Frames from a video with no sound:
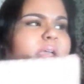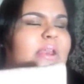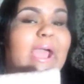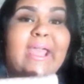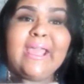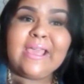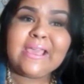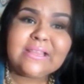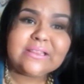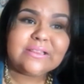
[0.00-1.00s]
And I
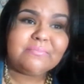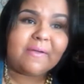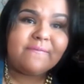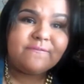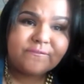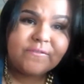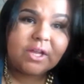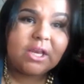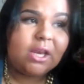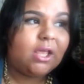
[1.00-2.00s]
hate my
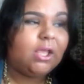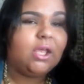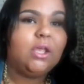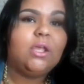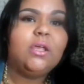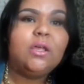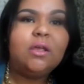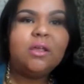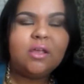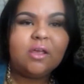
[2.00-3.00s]
light.
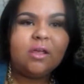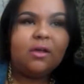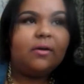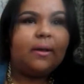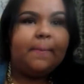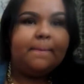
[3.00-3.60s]
Okay.